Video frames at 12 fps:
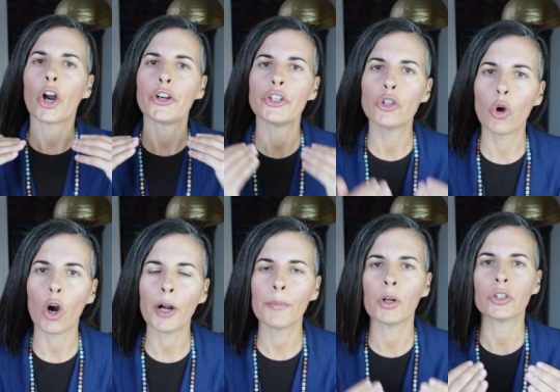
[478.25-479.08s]
are
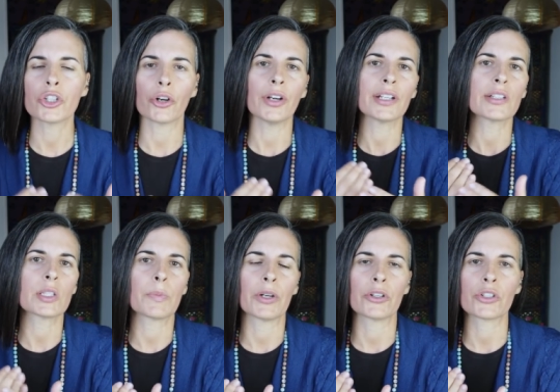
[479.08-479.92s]
normal during a
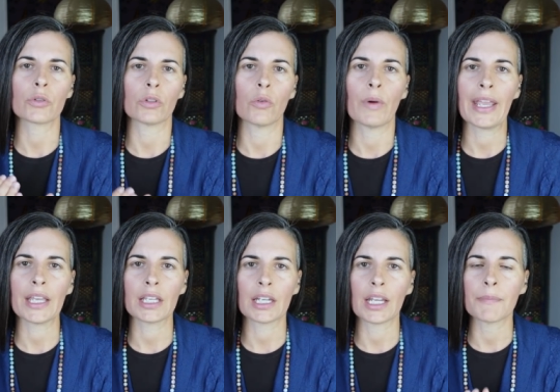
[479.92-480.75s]
spiritual
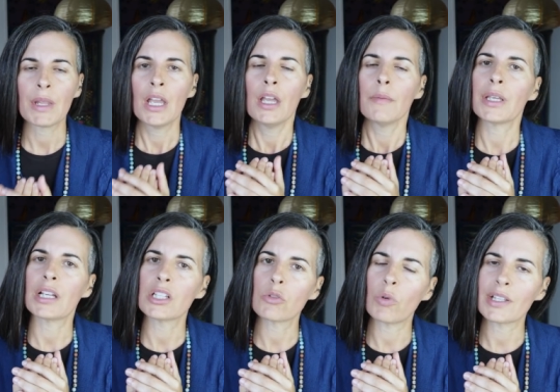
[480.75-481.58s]
awakening
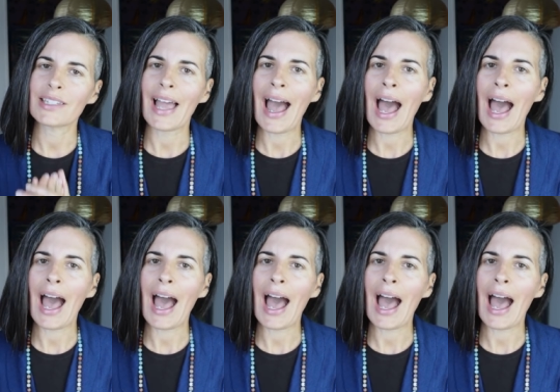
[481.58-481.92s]
because what's